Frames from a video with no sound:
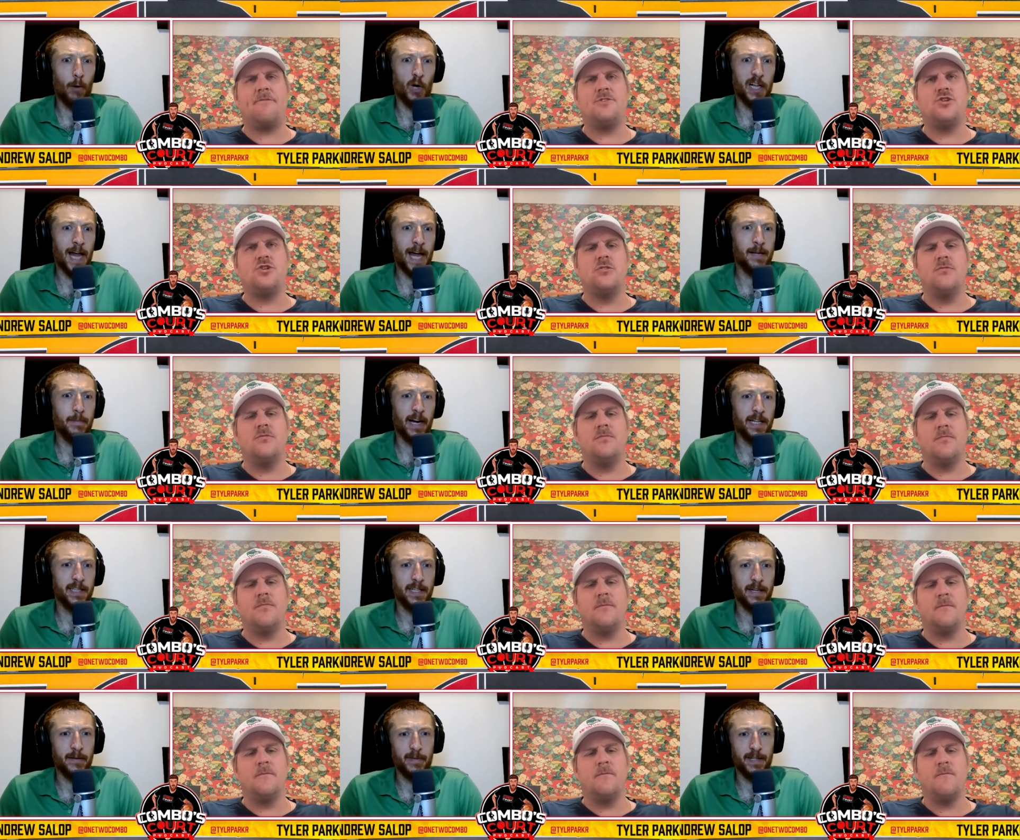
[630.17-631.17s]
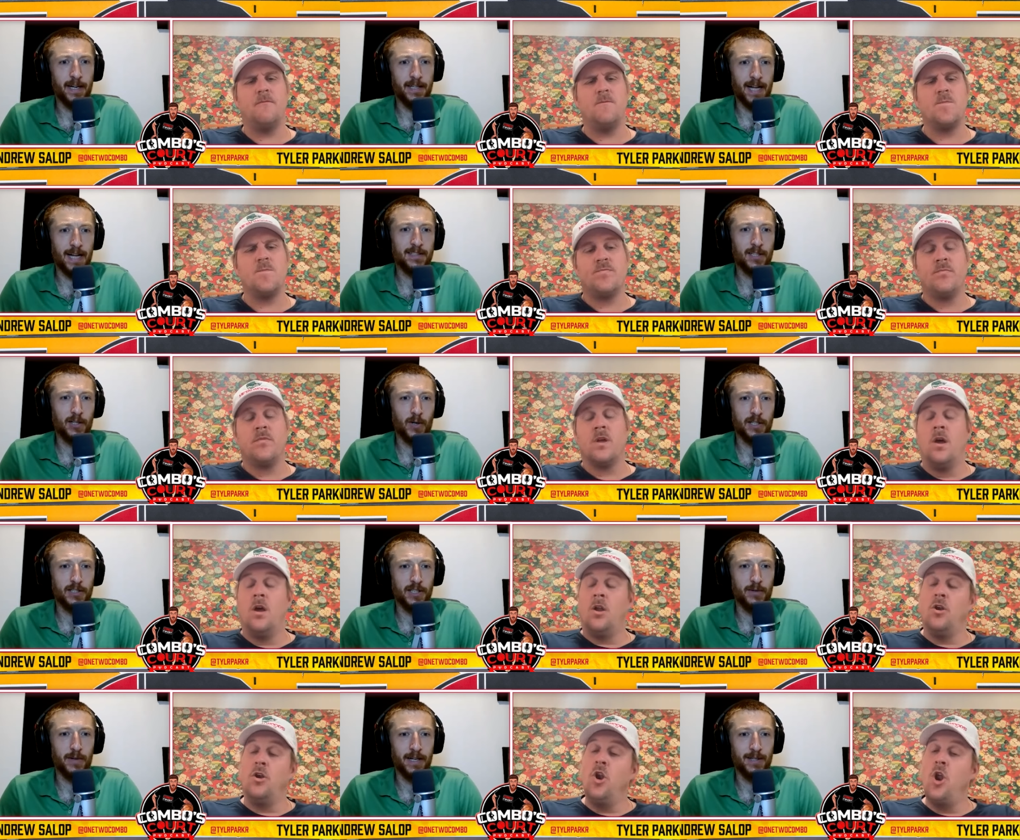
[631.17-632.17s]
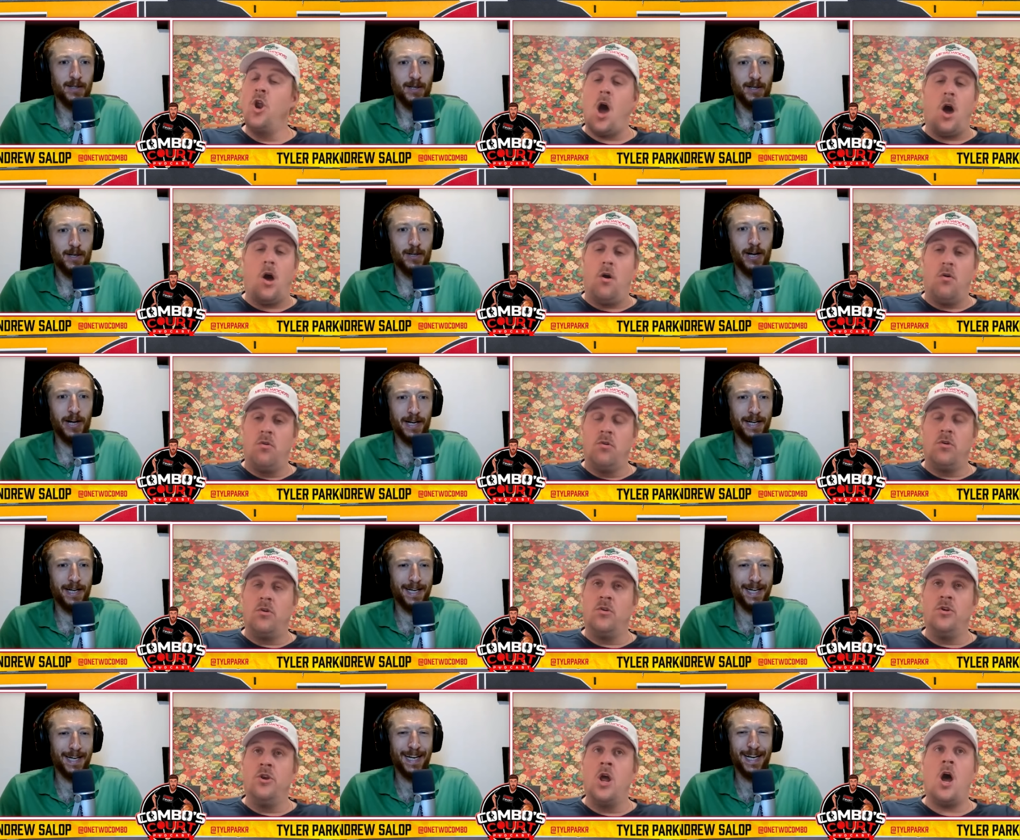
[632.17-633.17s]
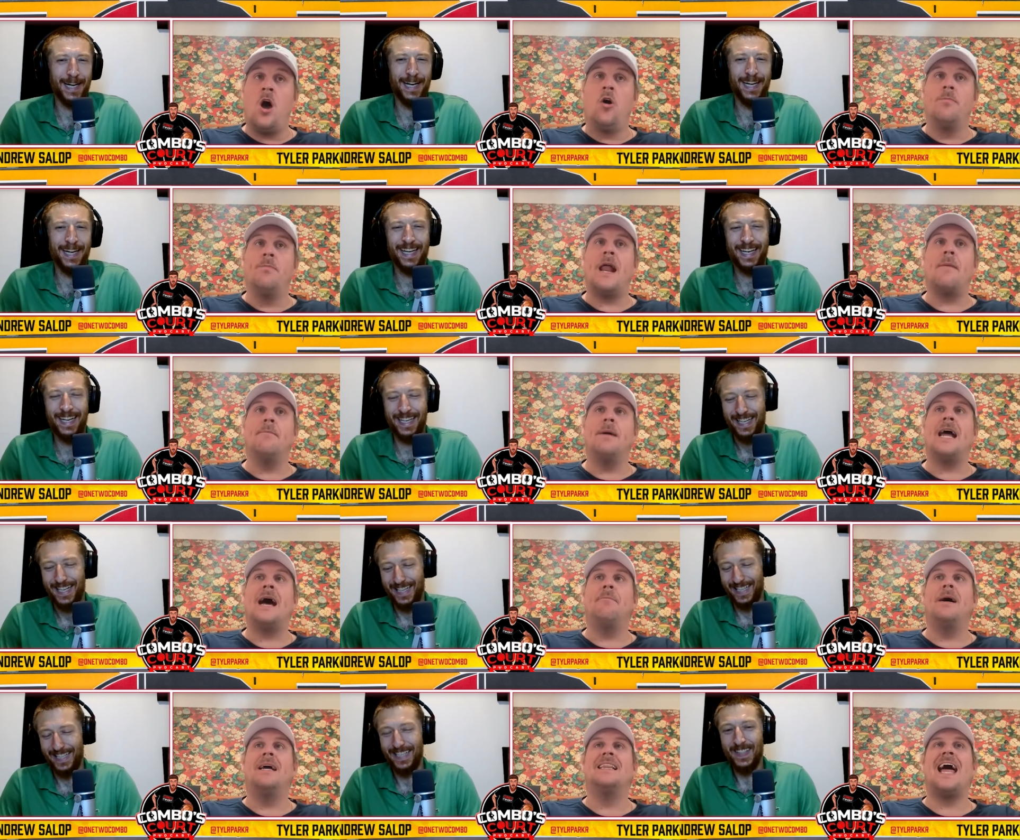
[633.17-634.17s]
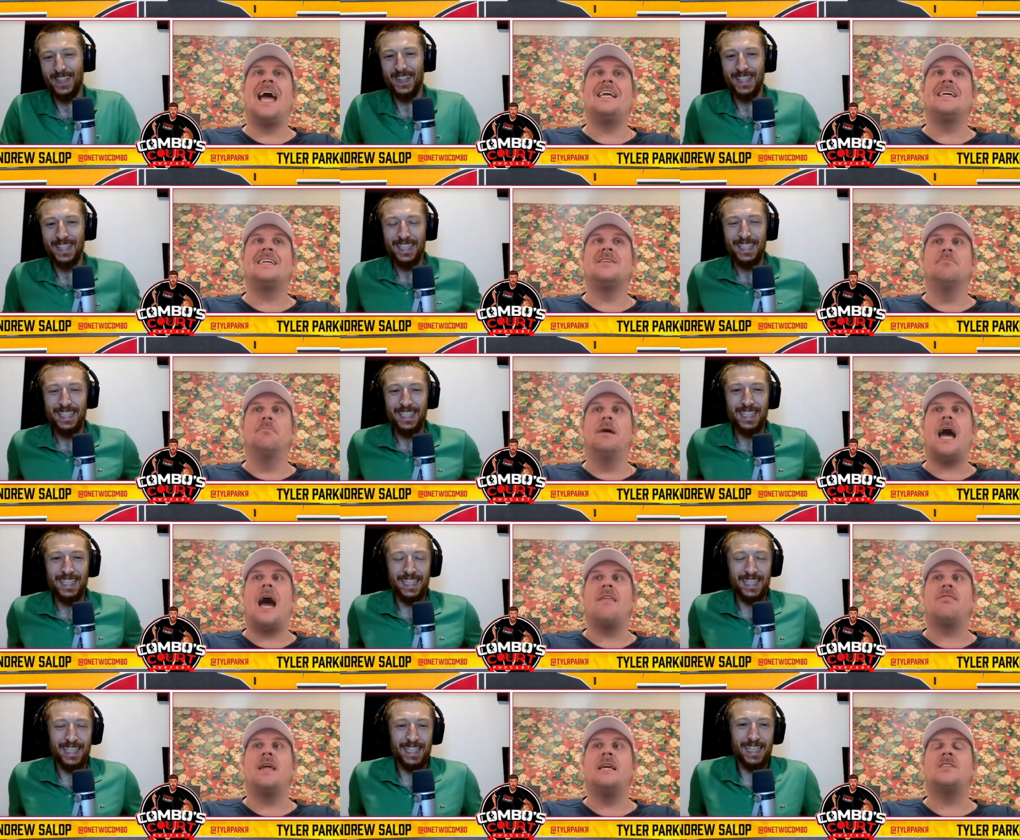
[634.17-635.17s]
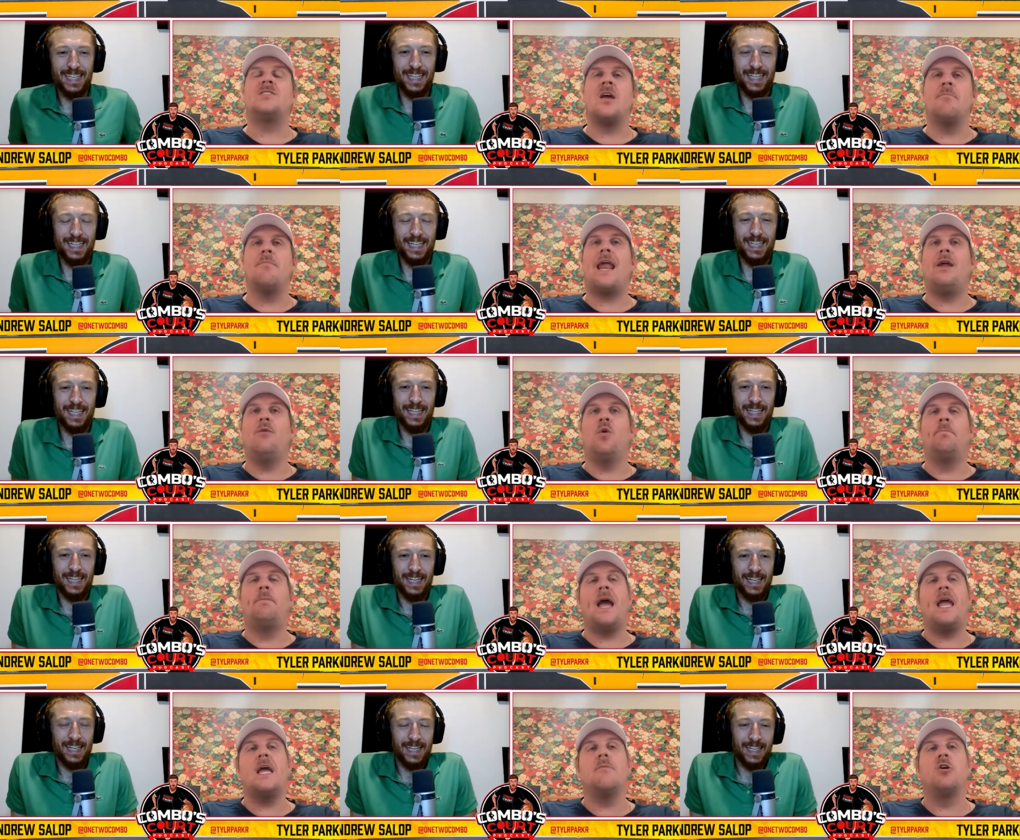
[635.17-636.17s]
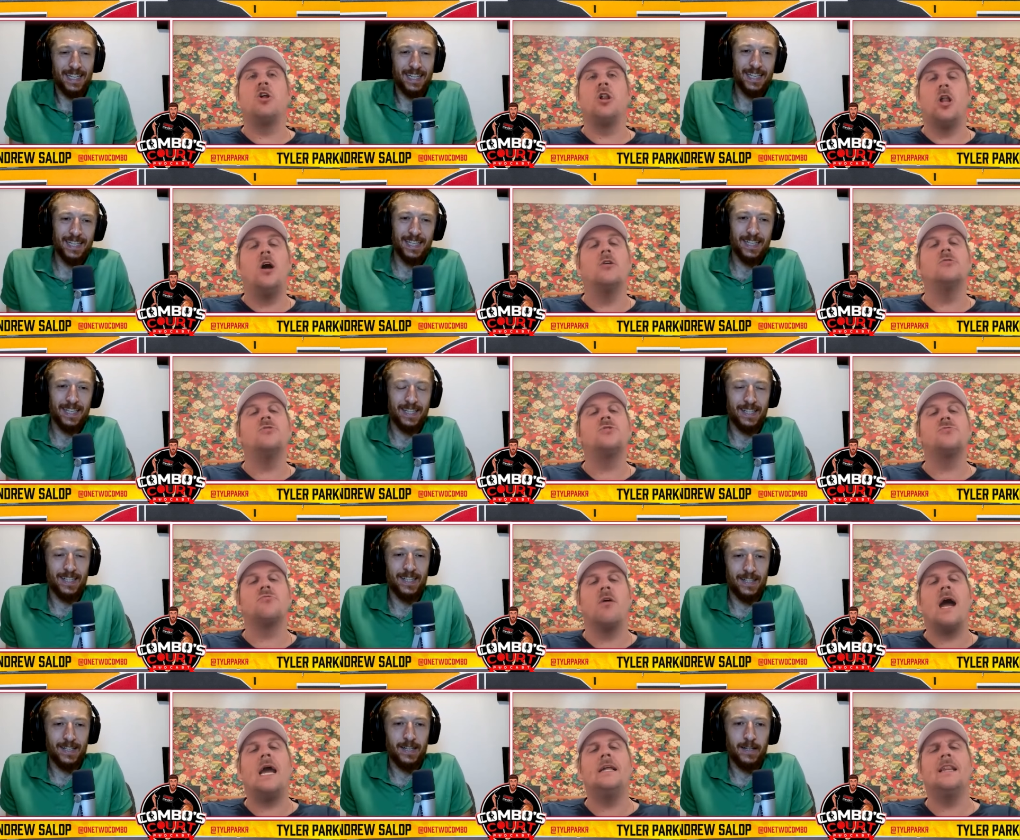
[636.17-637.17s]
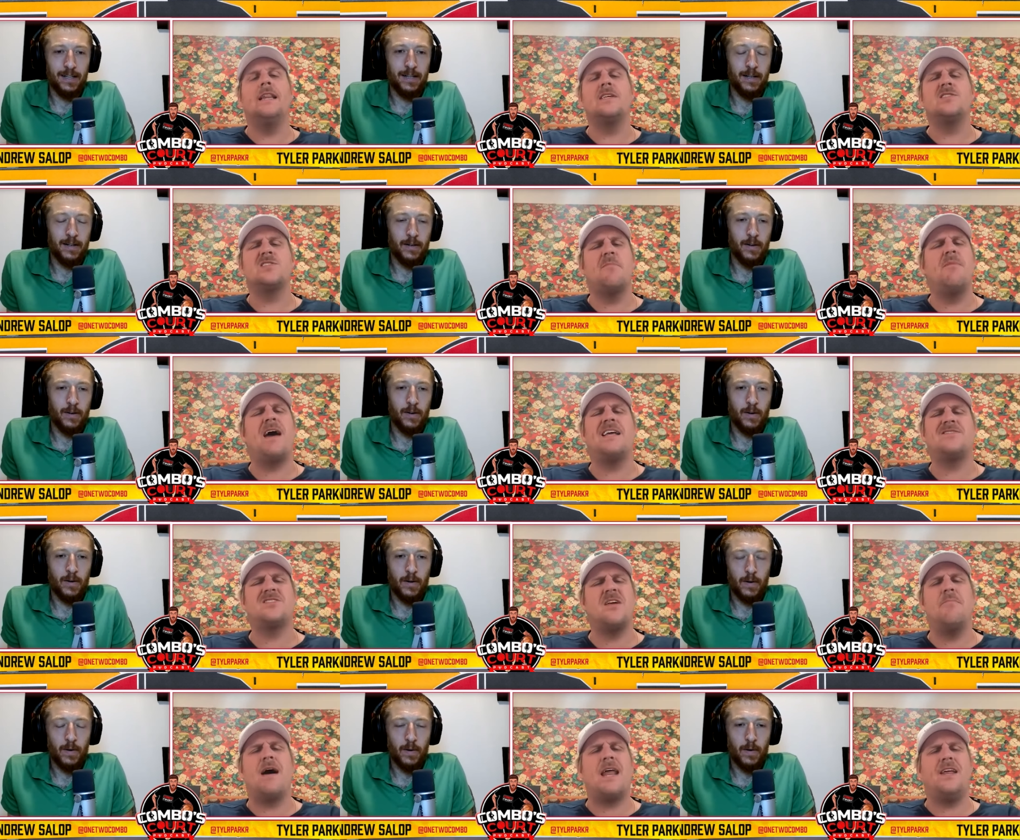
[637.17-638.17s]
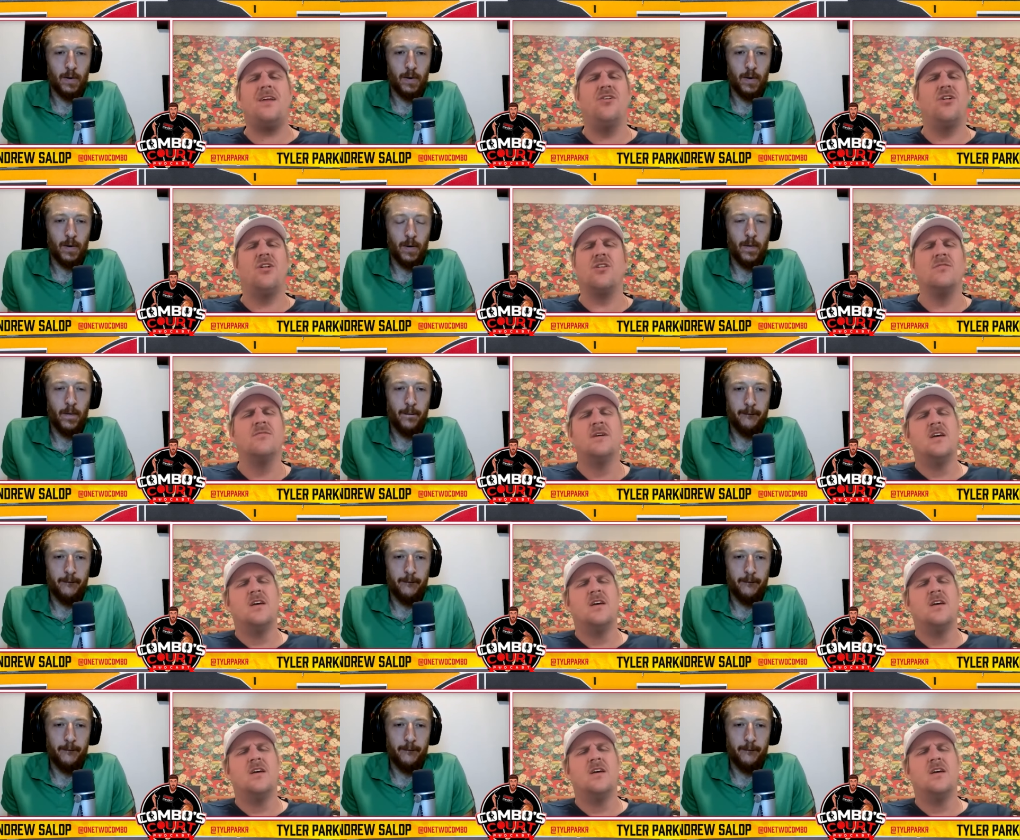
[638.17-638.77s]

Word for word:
Speaker 1: have, well
Speaker 2: anybody in the NBA that's the question right no
Speaker 1: no but but uh, but like but I think somebody will pay him close right like somebody somebody will